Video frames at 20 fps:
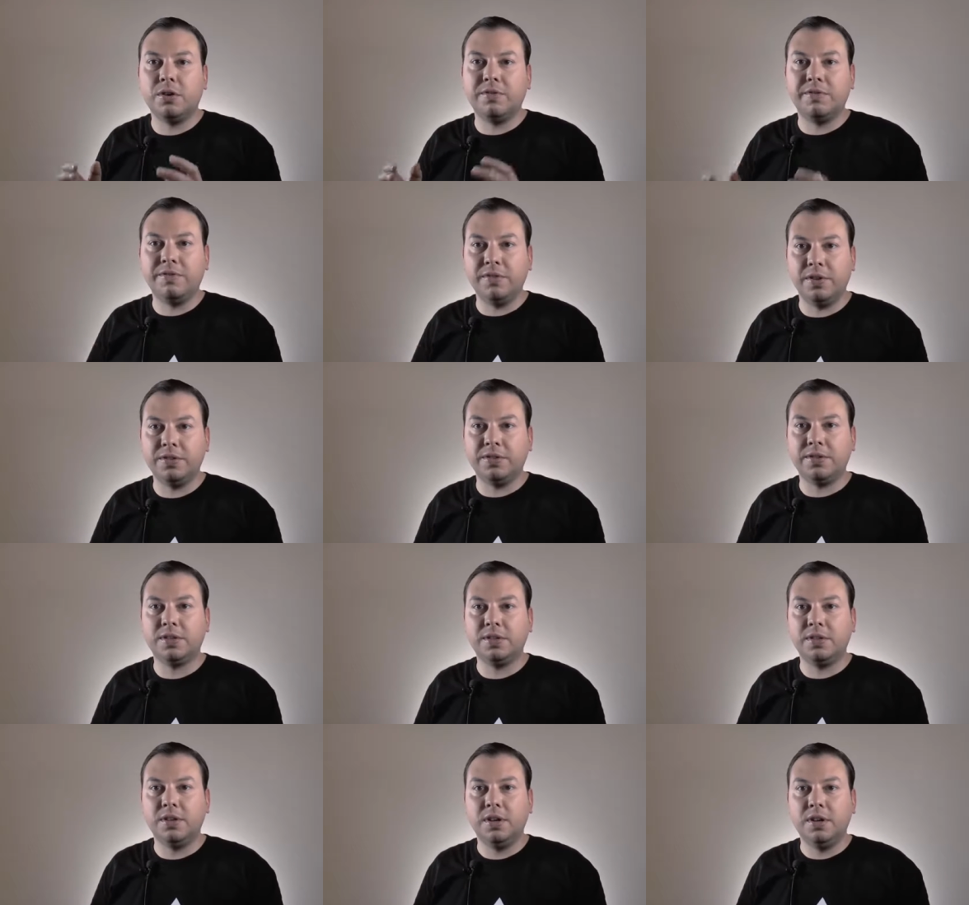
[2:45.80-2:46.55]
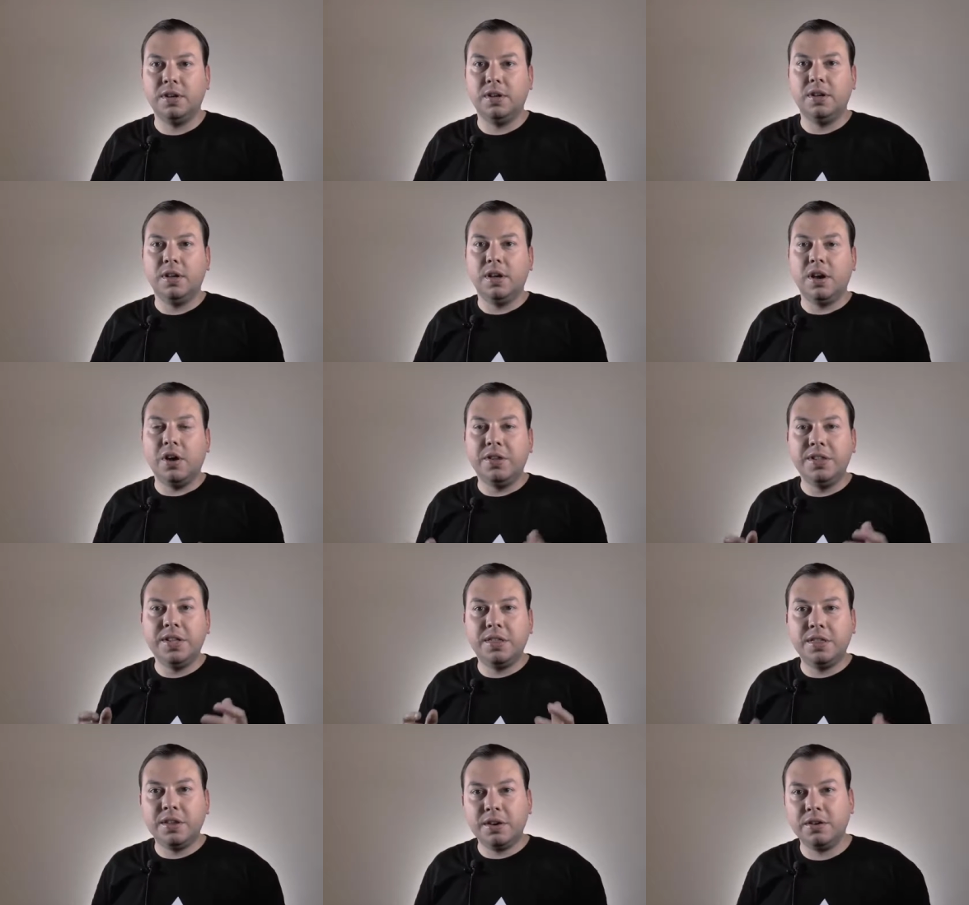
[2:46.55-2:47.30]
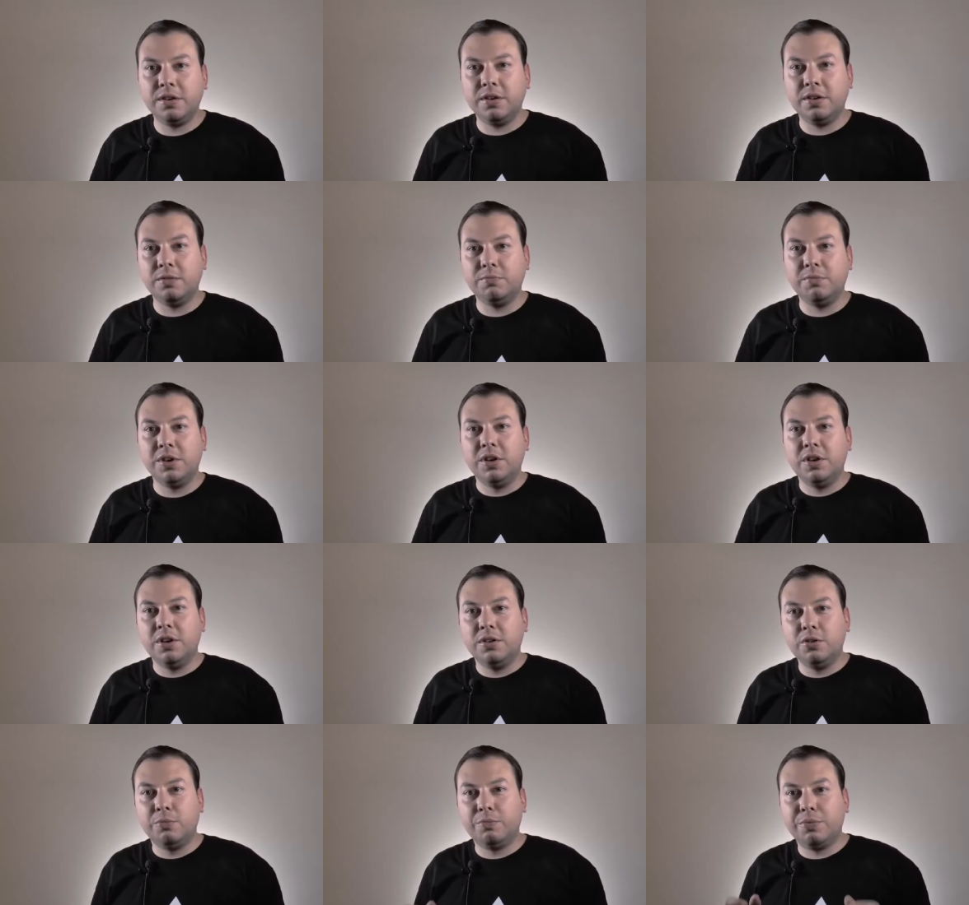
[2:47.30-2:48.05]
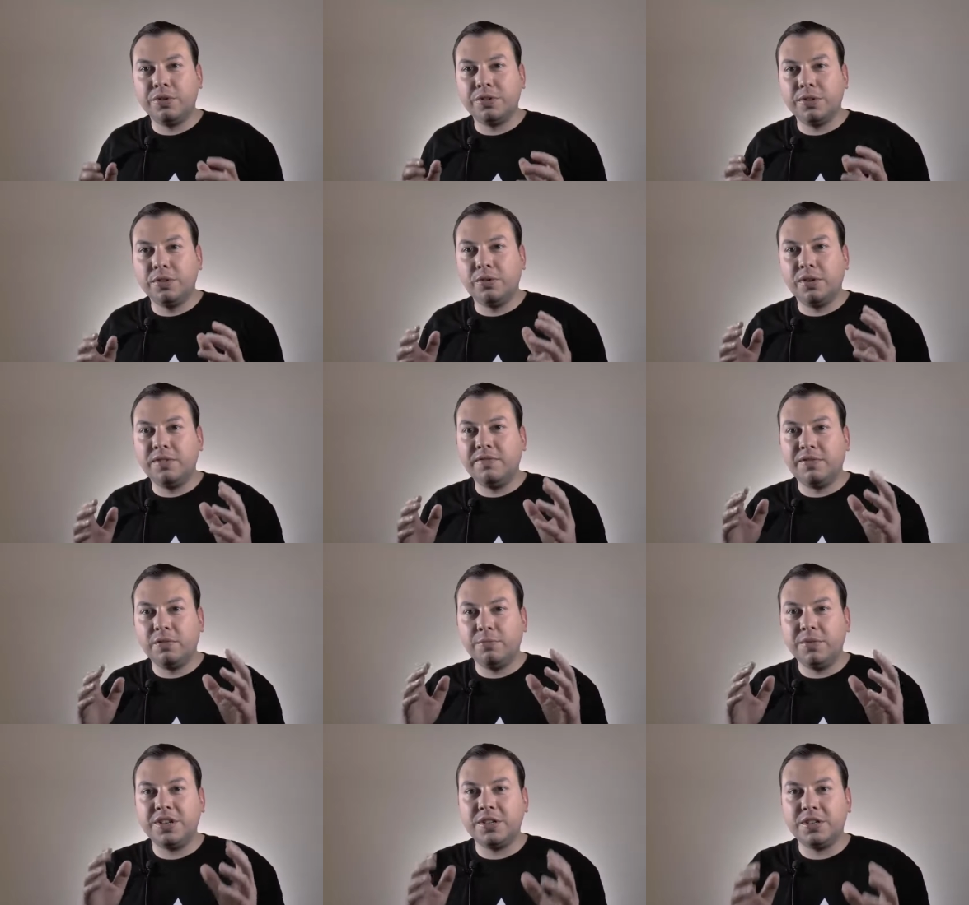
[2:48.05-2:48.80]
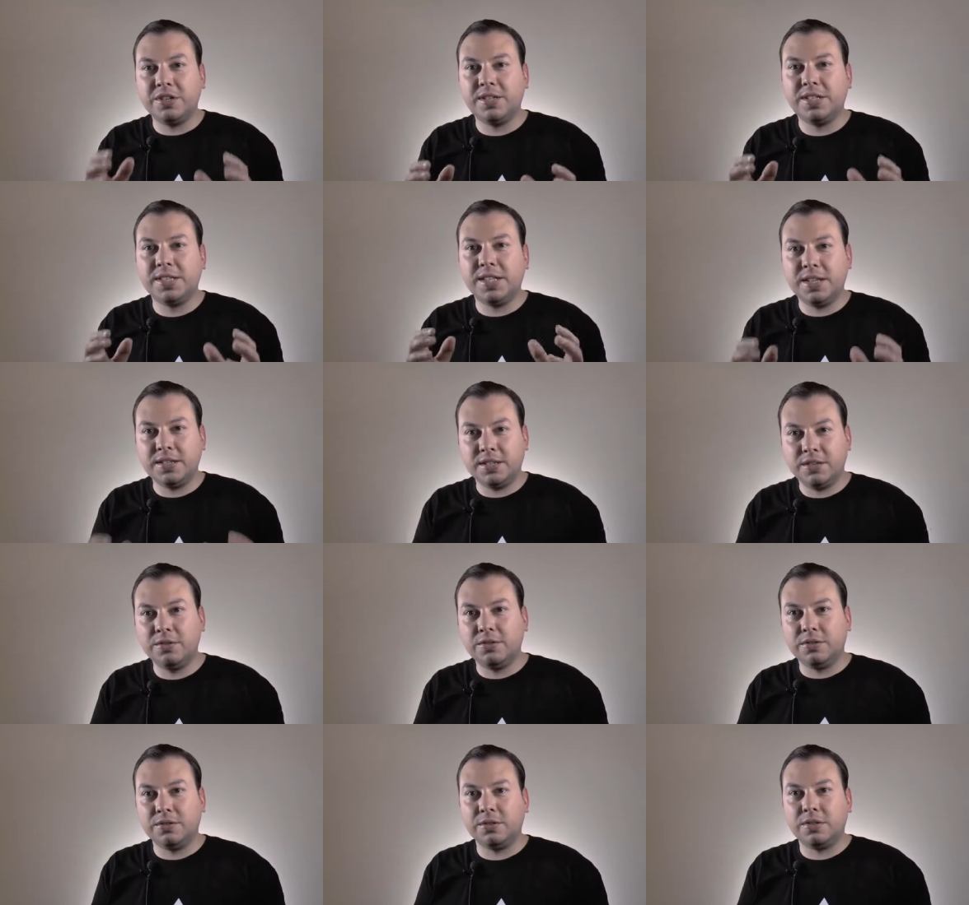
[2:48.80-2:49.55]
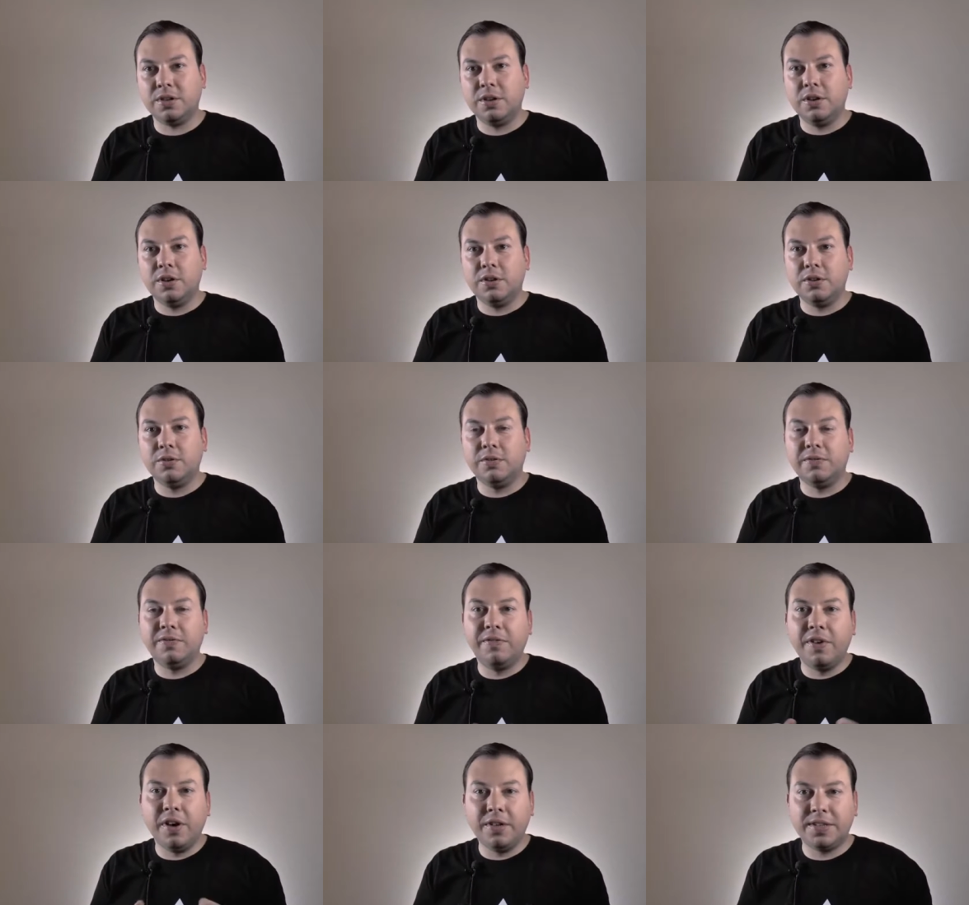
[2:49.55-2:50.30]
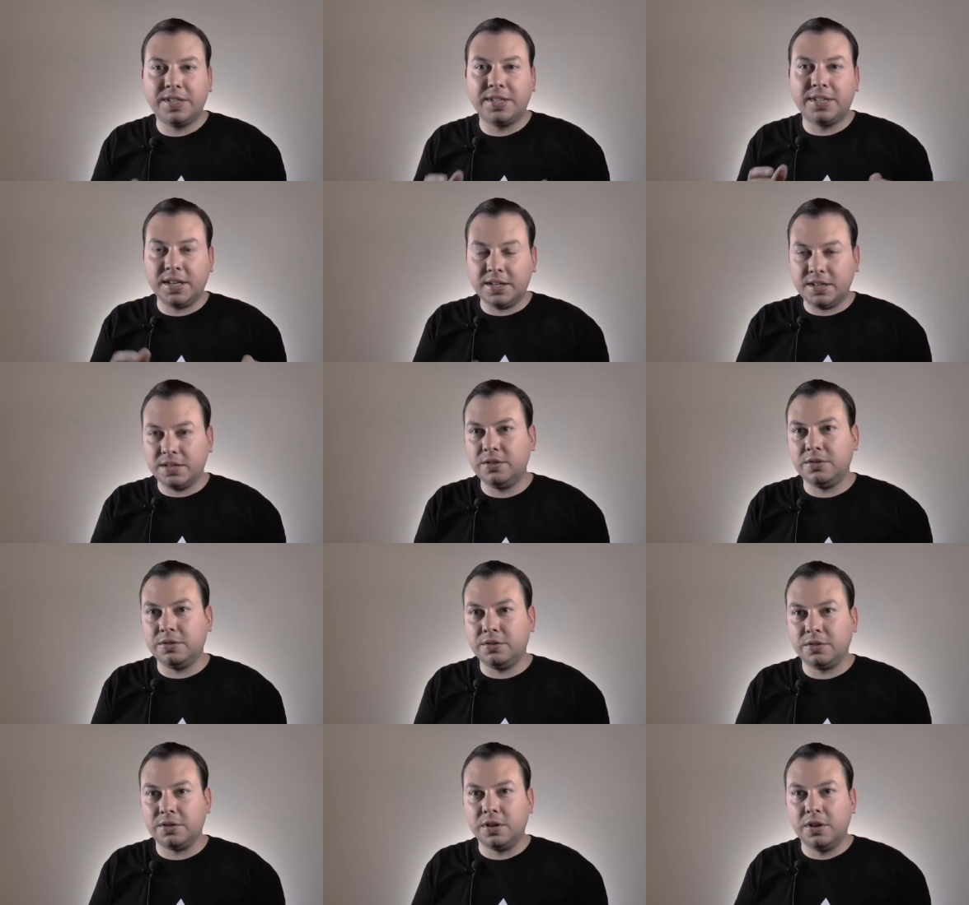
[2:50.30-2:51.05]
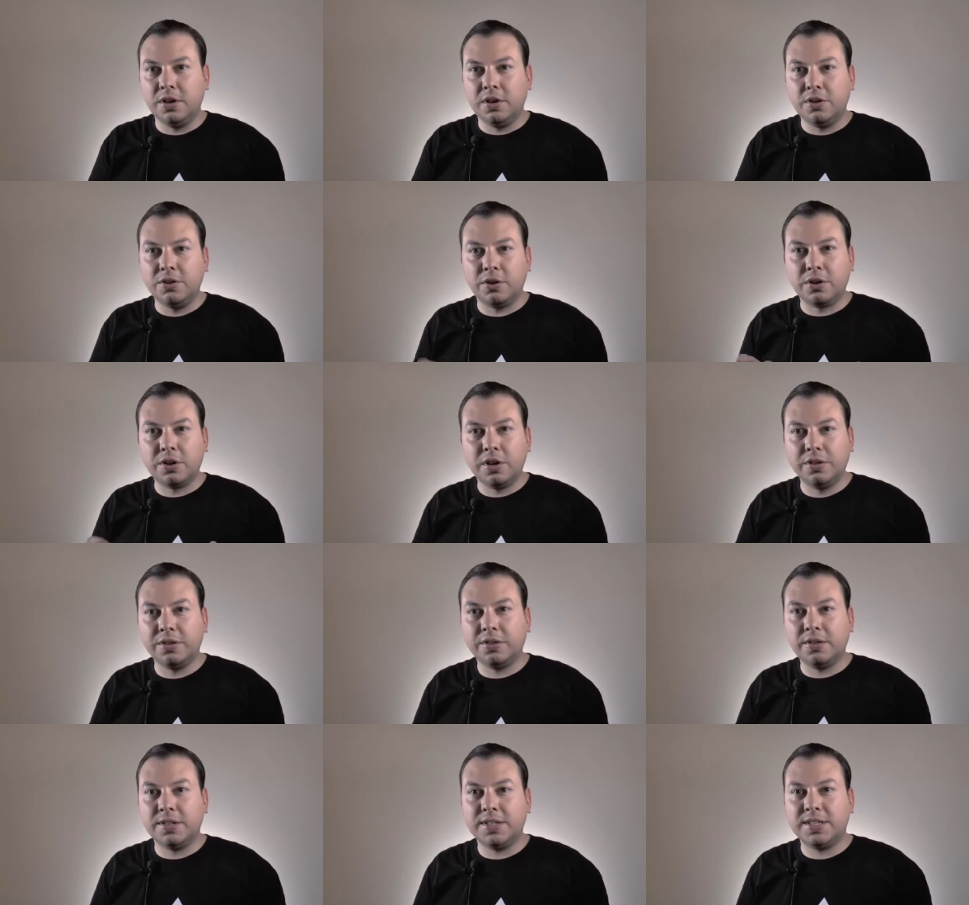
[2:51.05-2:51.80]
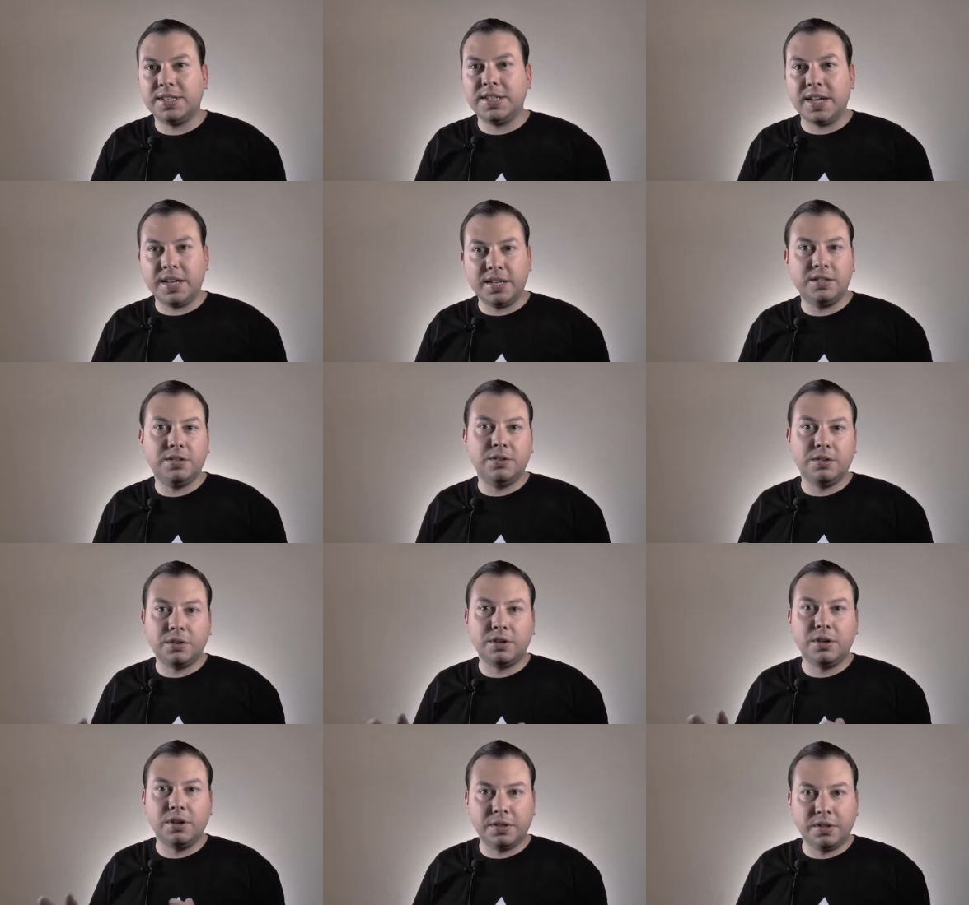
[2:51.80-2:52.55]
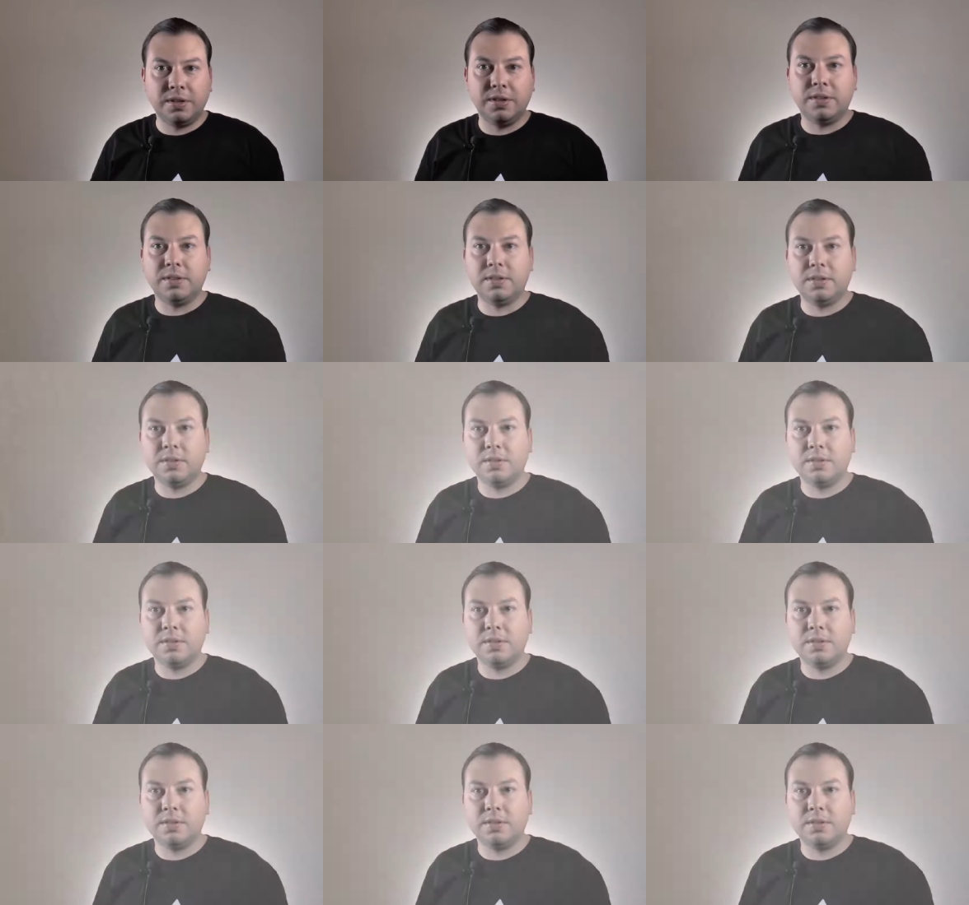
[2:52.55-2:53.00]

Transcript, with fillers: or funds. On Ethereum, your personal information stays yours, your funds stays yours, your content stays your content.